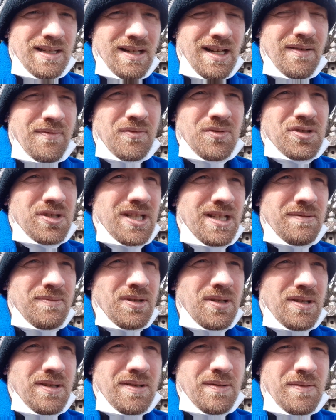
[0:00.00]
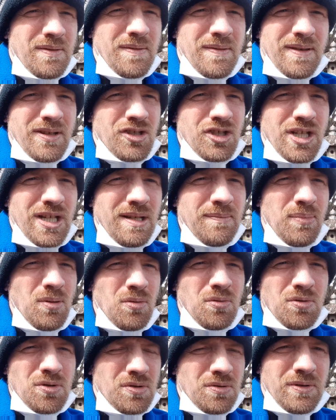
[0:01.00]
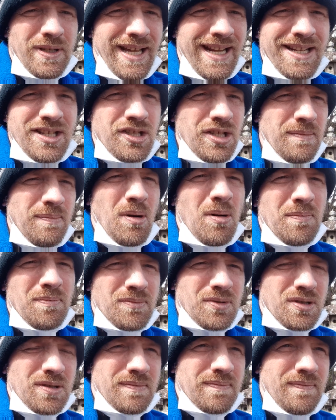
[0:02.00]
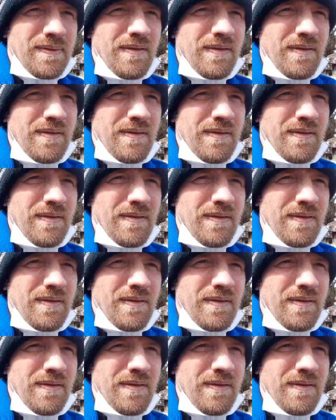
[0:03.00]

everyone's seen, the chi balls, or the energy bombs,